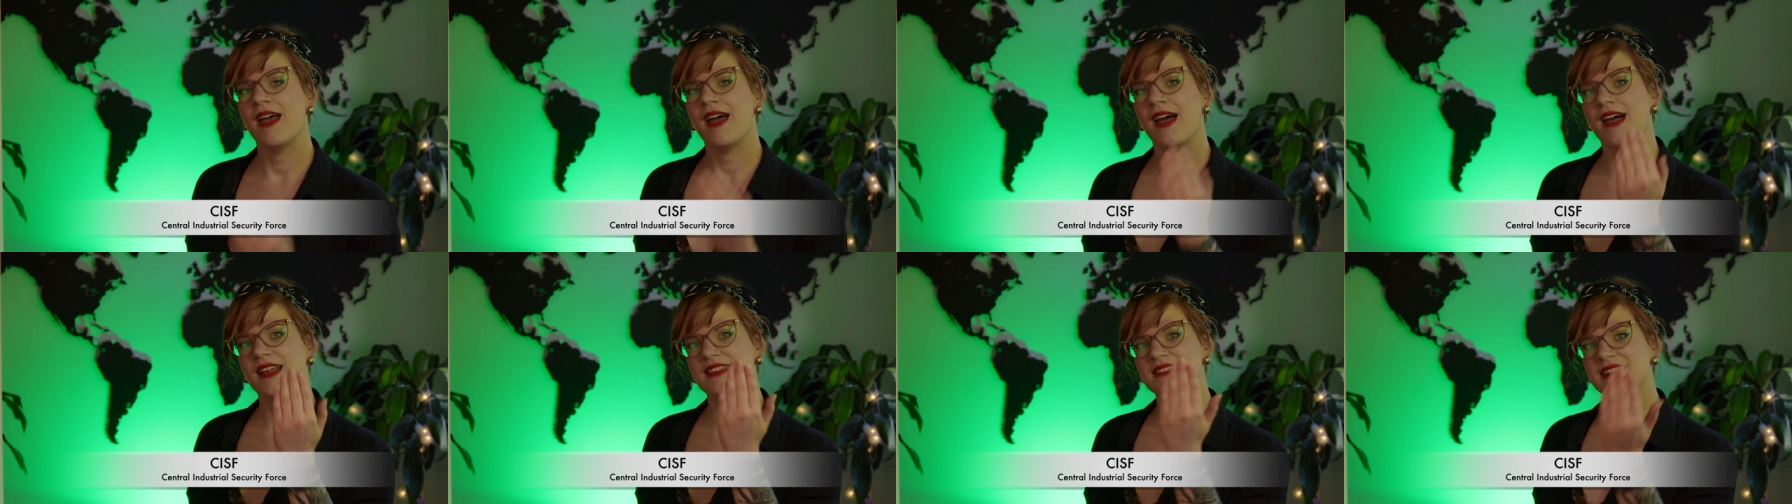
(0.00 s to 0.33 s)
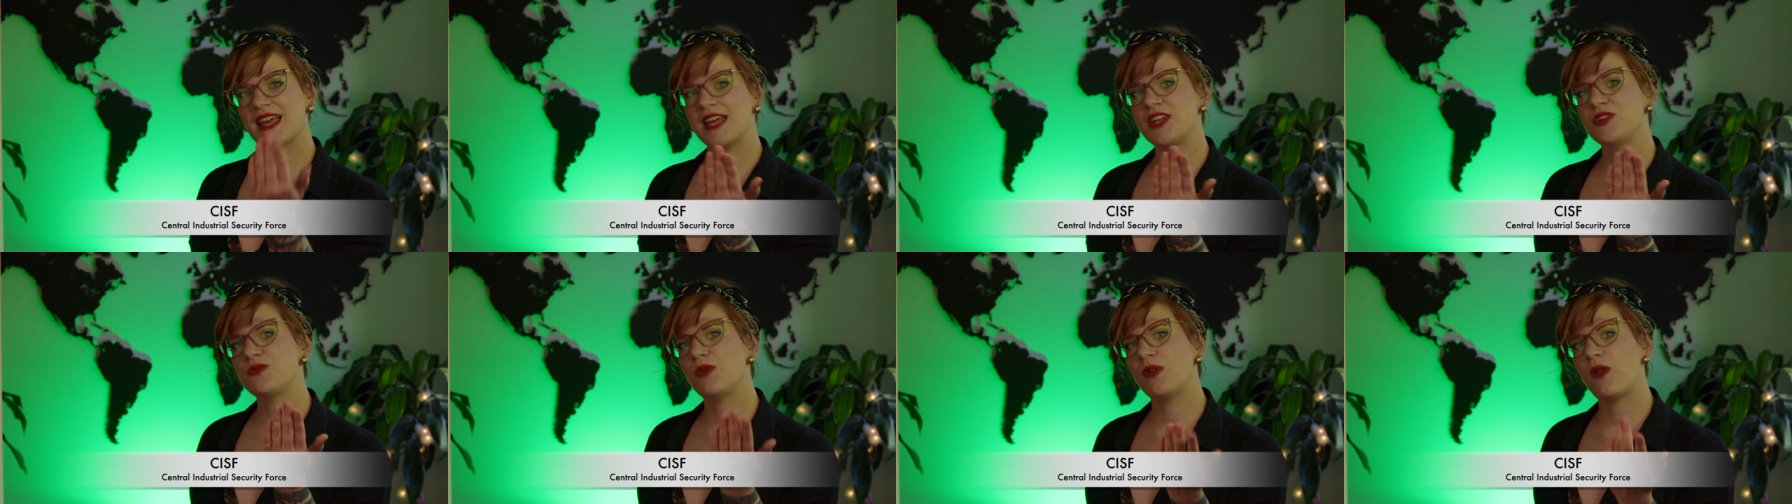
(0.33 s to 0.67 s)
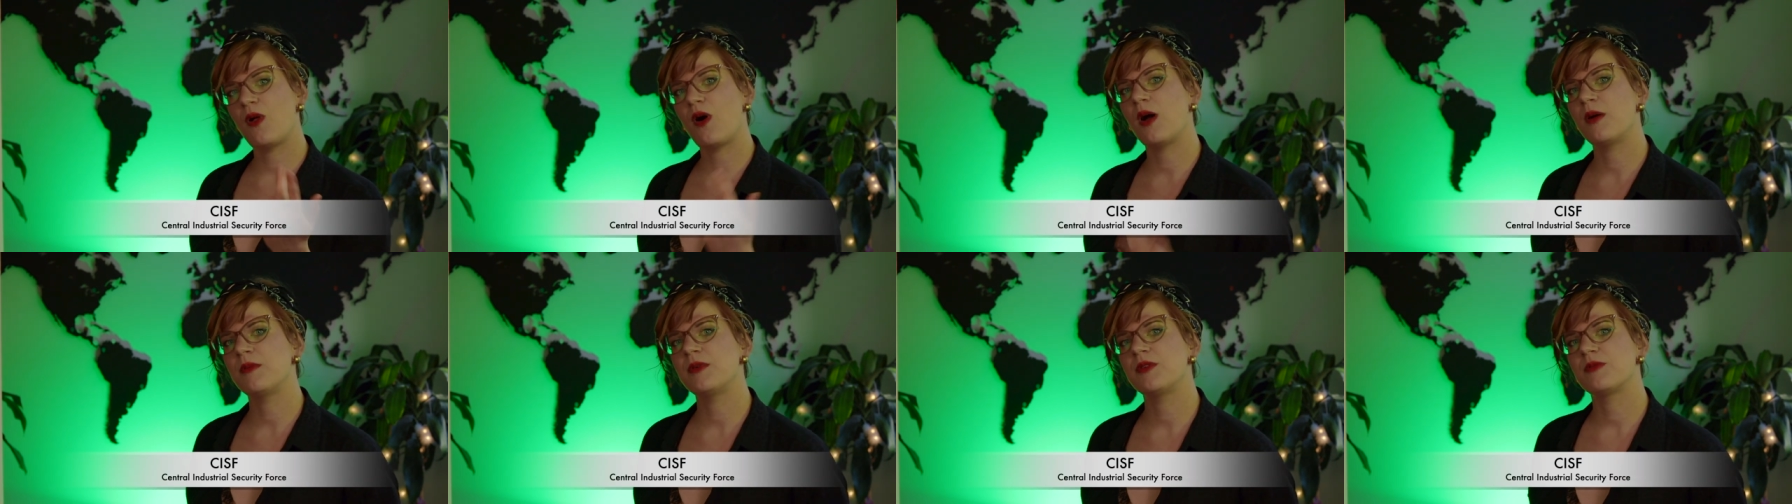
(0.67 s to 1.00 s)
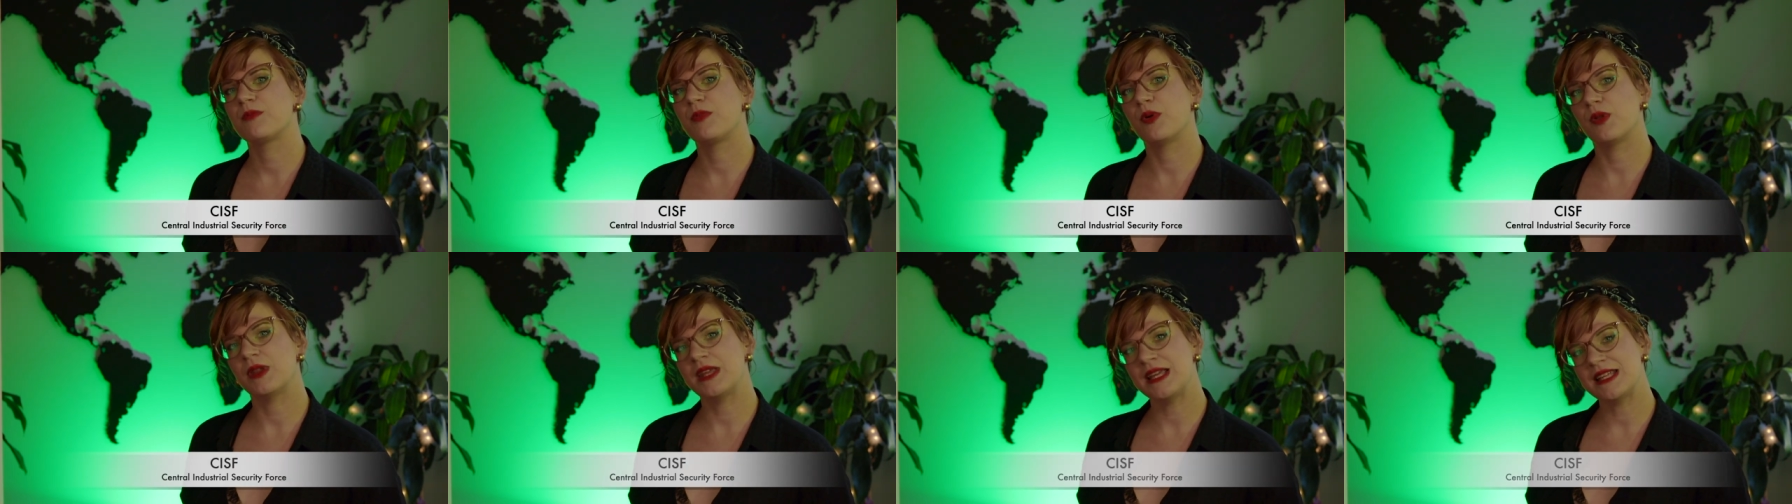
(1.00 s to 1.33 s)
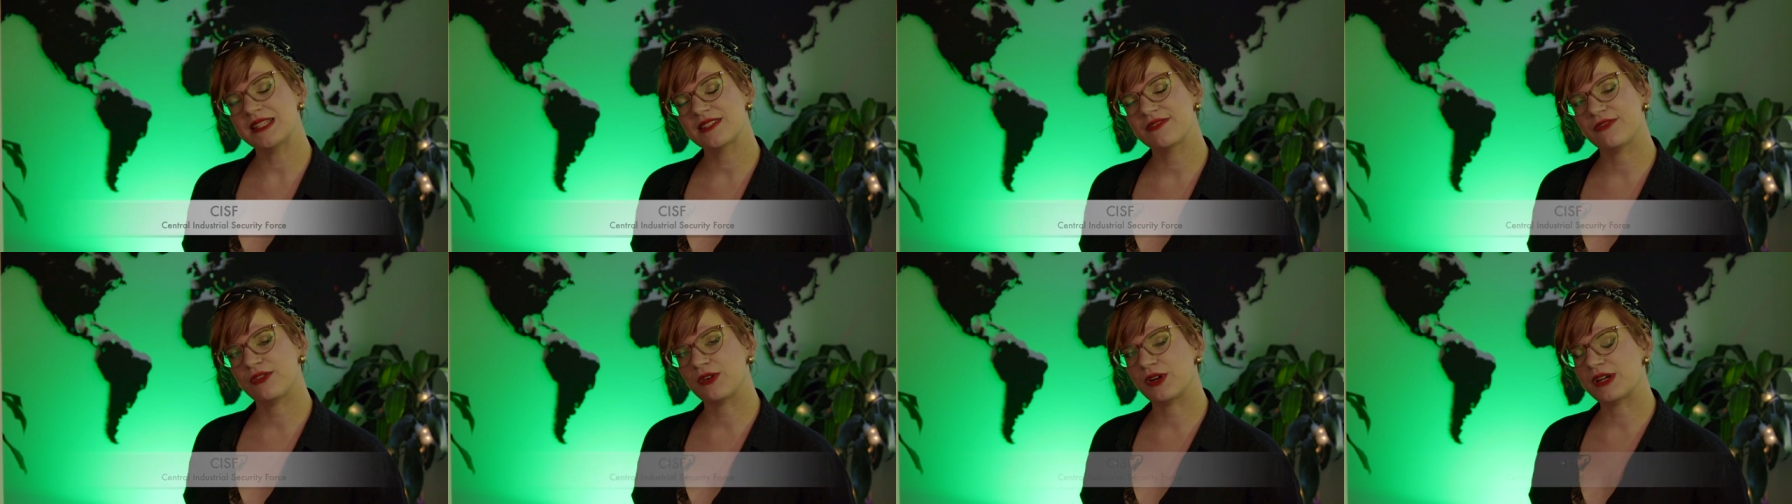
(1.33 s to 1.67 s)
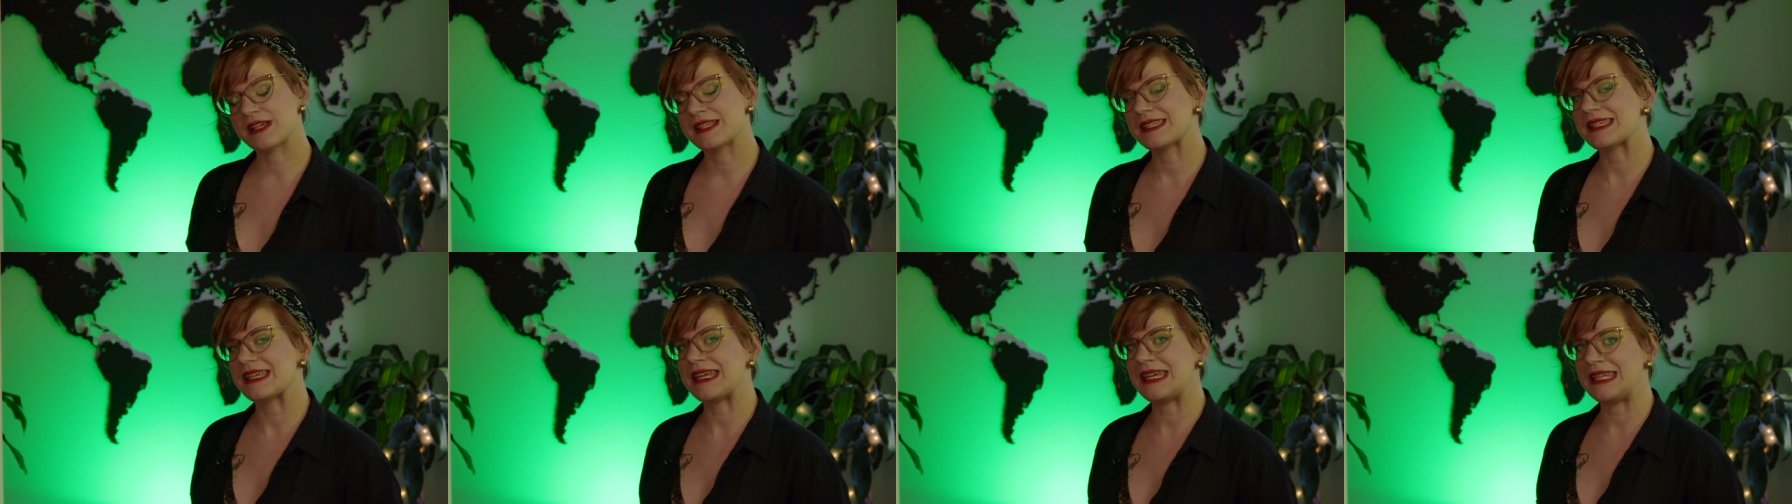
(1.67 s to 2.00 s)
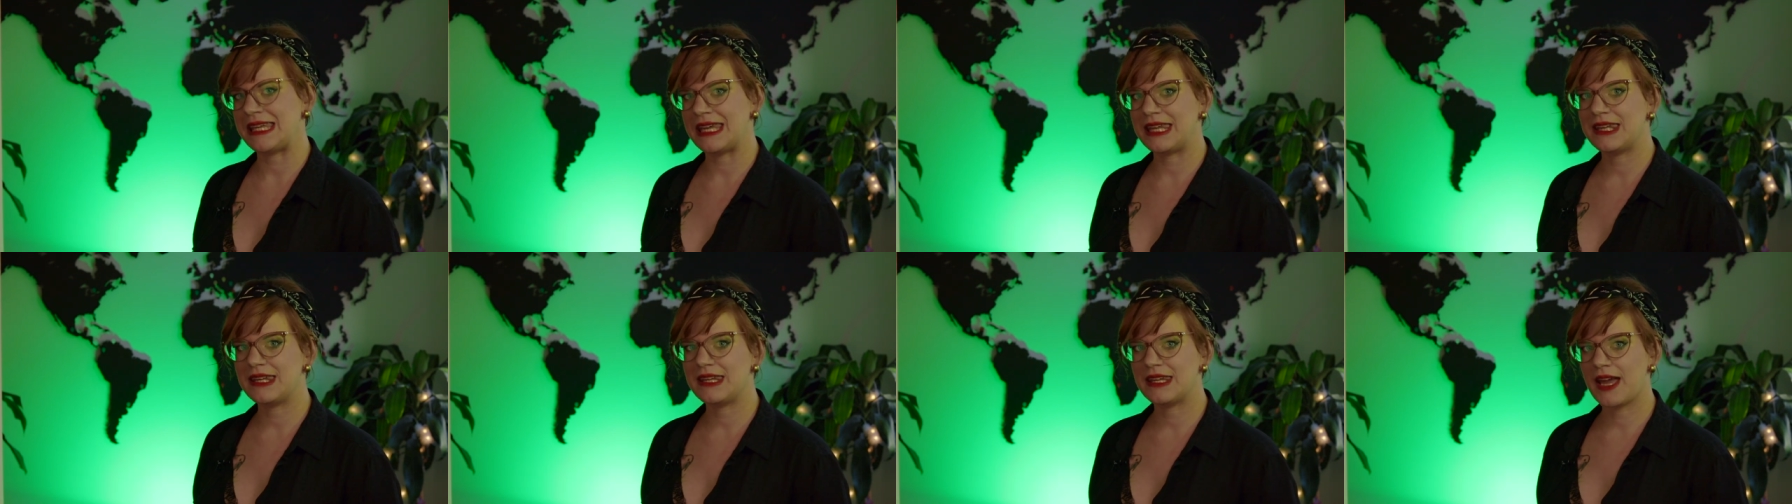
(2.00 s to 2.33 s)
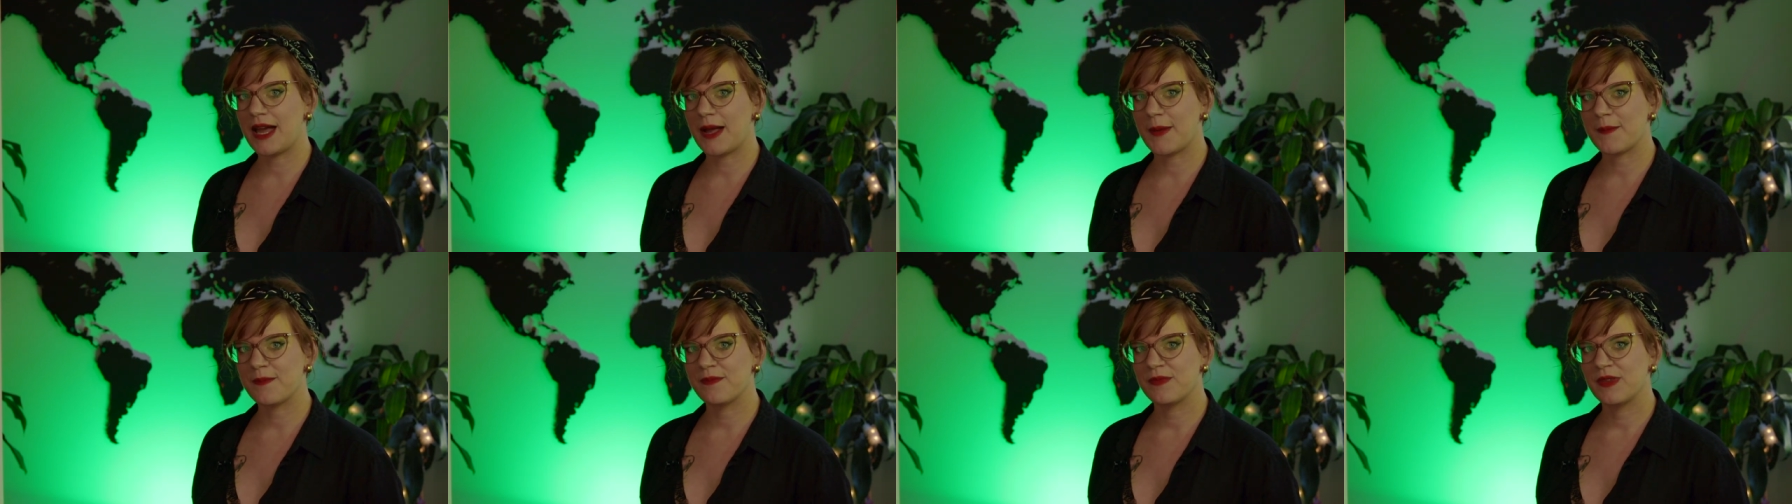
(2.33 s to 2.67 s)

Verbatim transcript: a central armed police force in India.